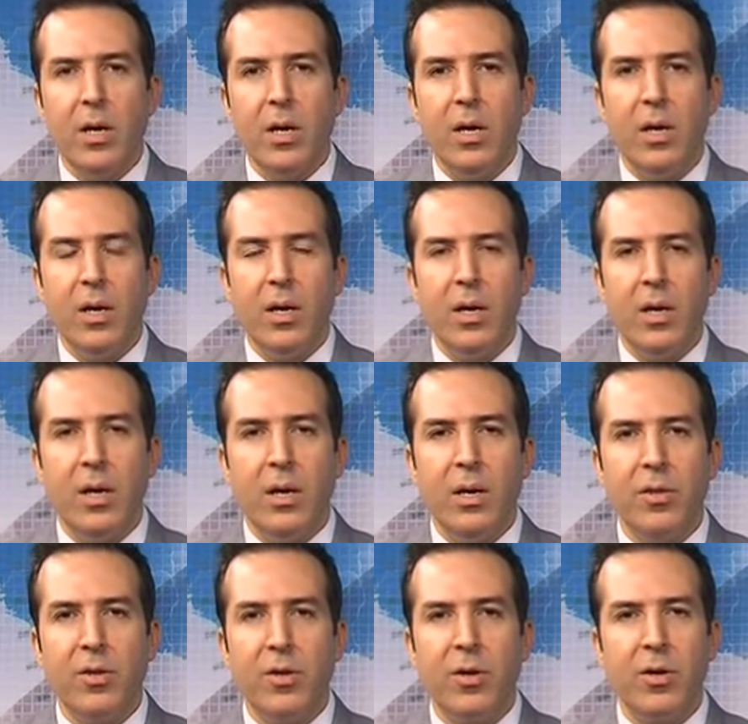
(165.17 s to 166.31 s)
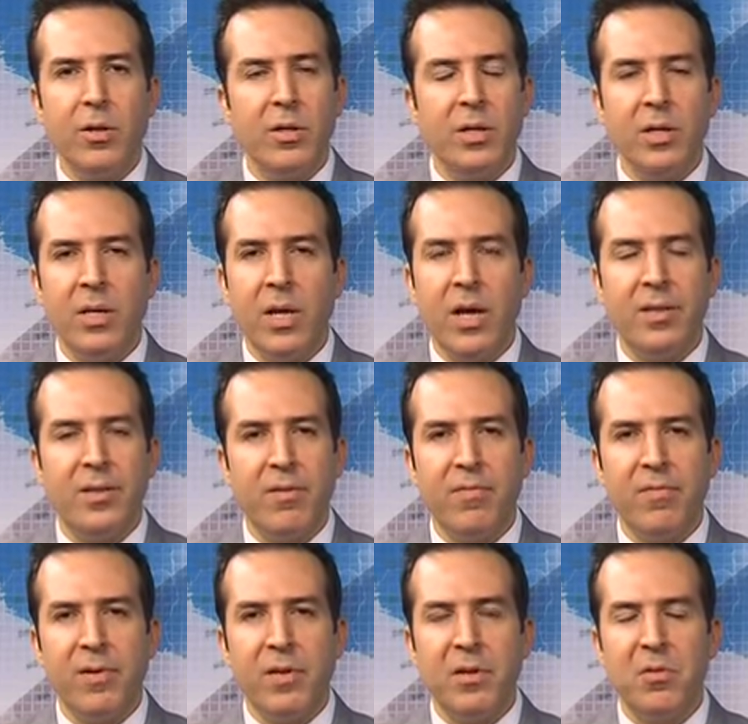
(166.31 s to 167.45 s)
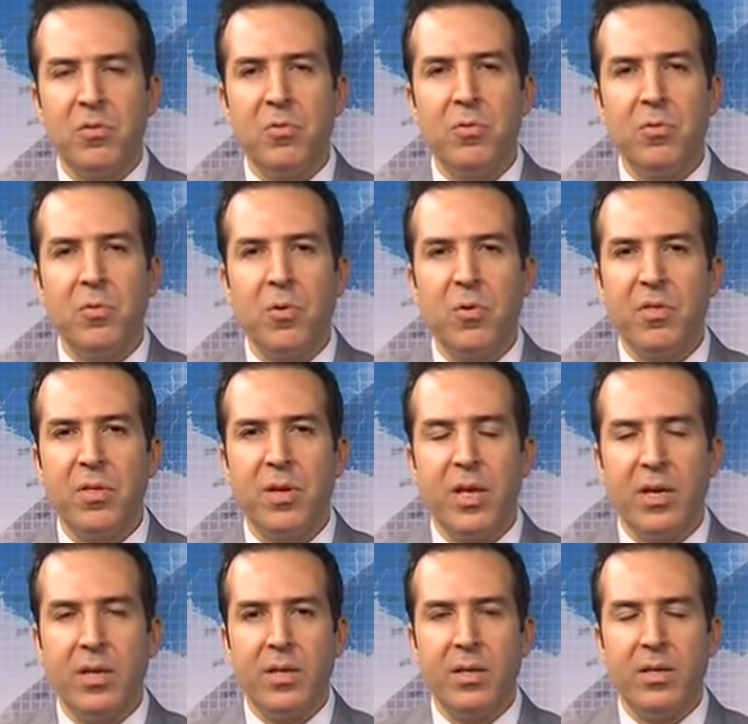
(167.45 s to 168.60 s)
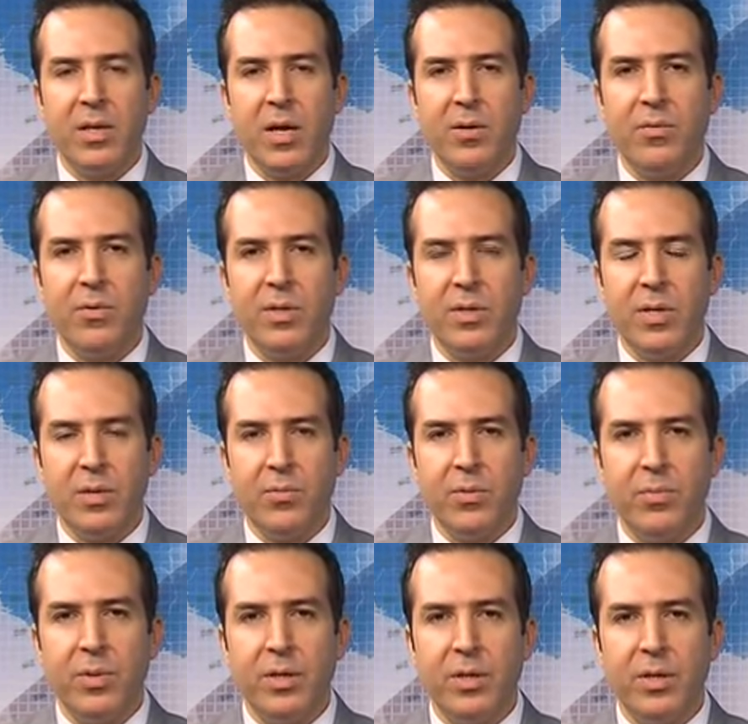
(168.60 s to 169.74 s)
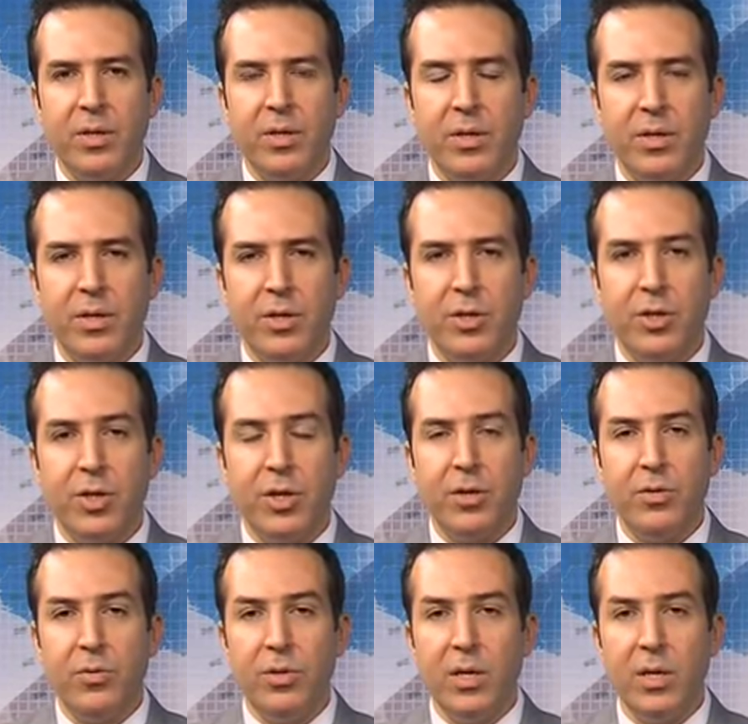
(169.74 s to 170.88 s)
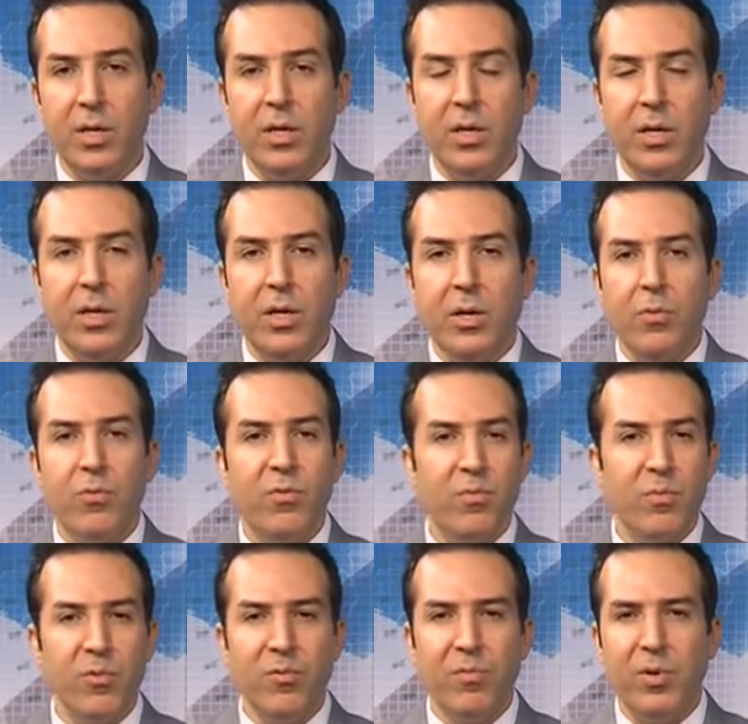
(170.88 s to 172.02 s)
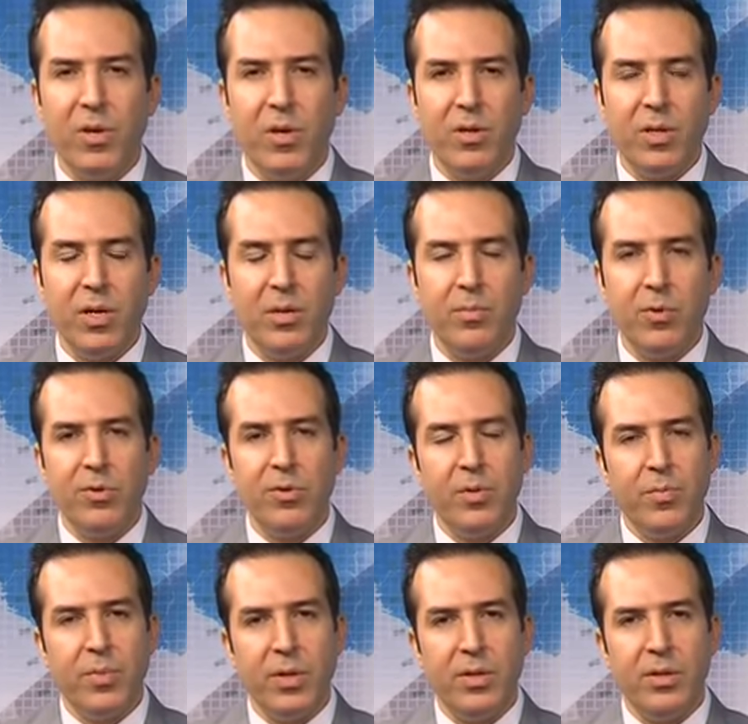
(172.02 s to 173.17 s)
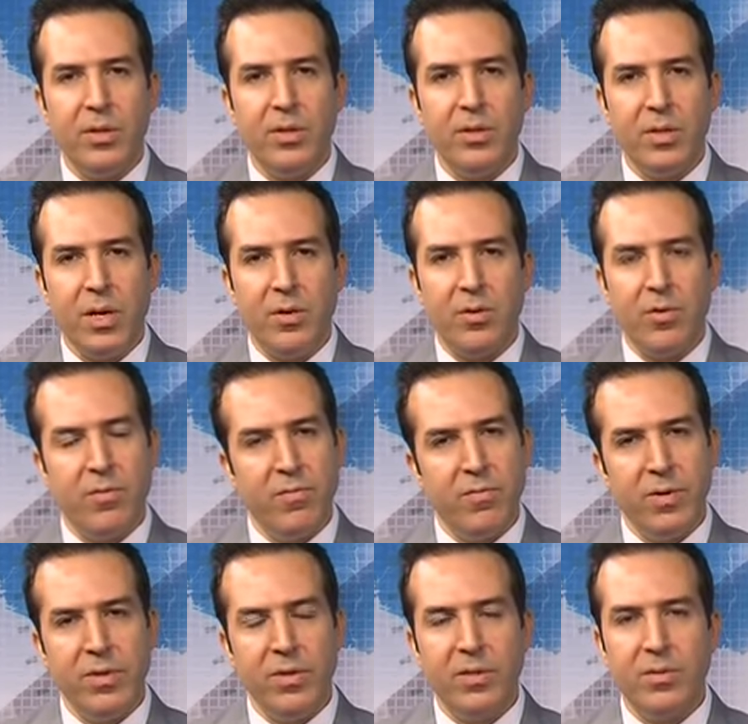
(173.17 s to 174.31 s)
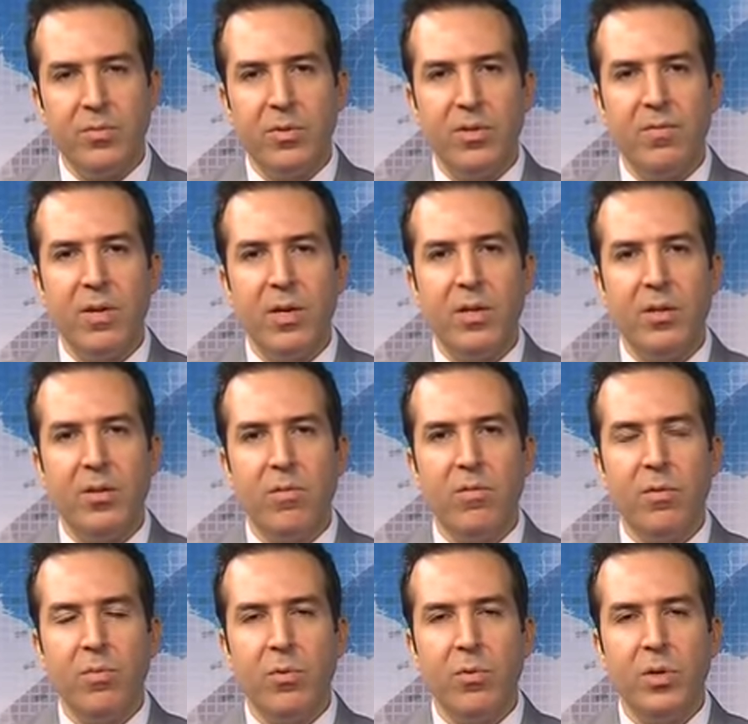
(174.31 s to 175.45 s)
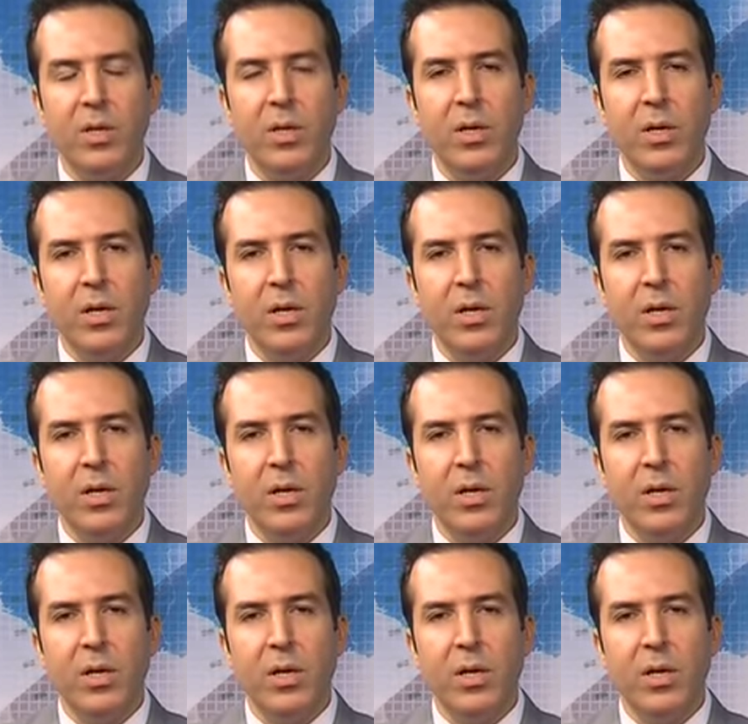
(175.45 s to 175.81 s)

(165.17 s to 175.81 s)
The continent had roughly 200 or 300 towers that were being shared. Today, we've moved beyond that. Most operators are convinced with the validity of the model.